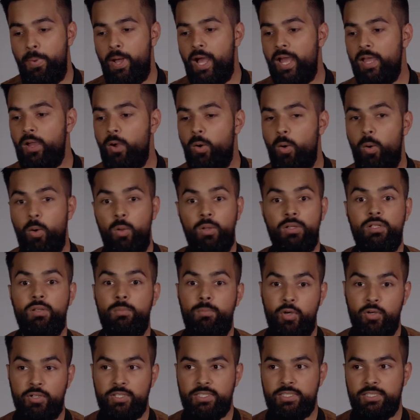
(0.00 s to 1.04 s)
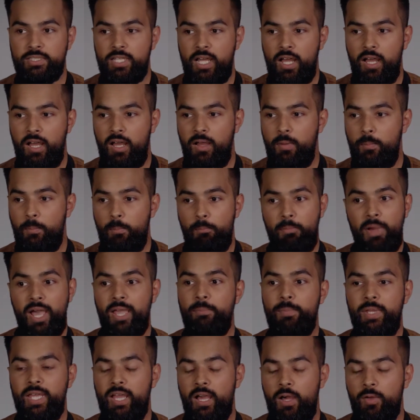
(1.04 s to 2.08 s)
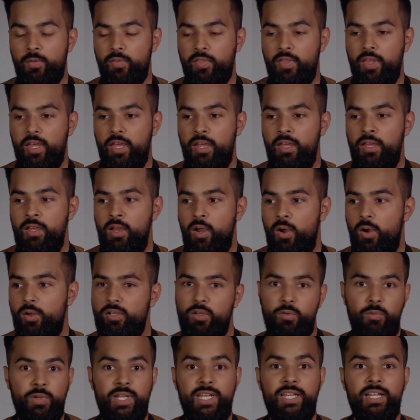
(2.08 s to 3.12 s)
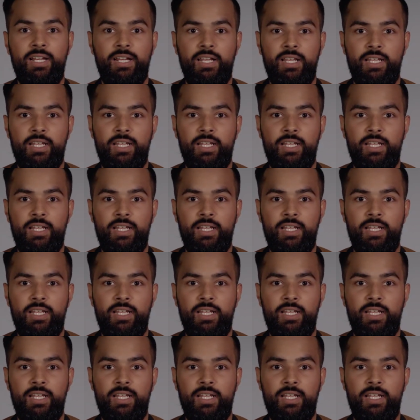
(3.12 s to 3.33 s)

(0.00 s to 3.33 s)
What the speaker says: buy all the books that might be out there on the reading